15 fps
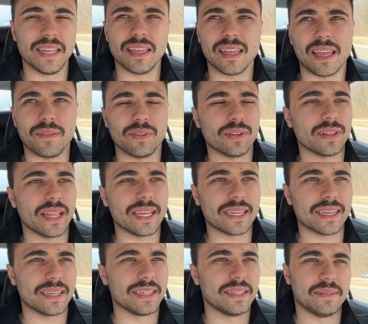if you're like,
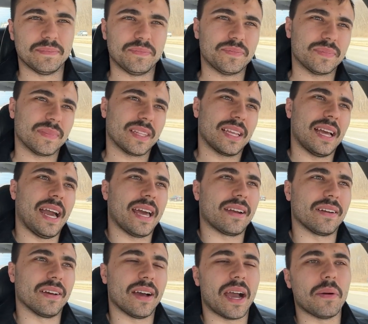I
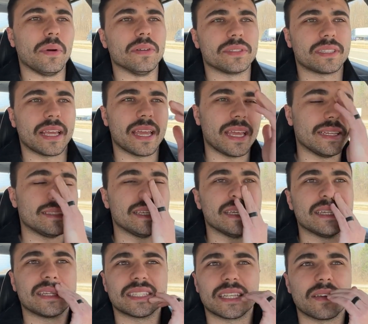don't know. I won't say
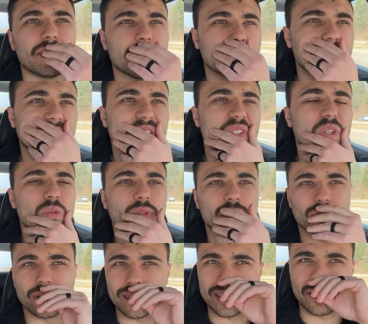18 because I feel like that's too
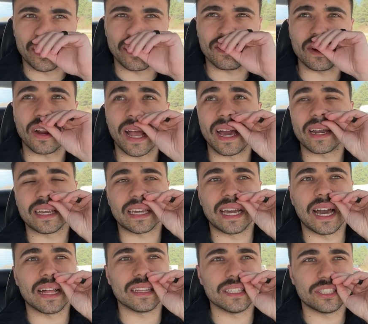restrictive. If you're out of
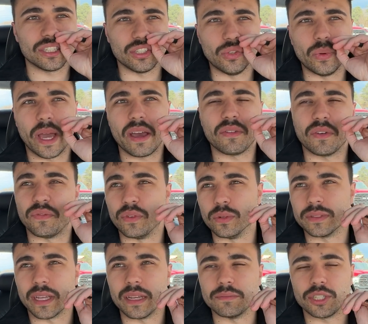college, you have a
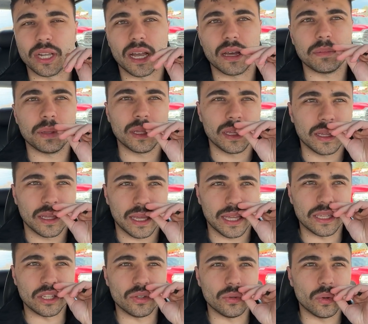full-time job,
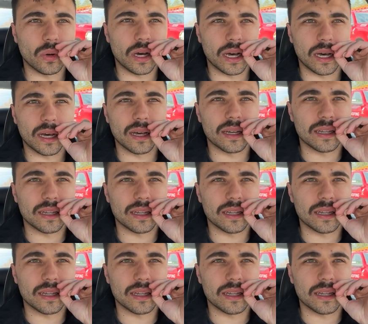and you are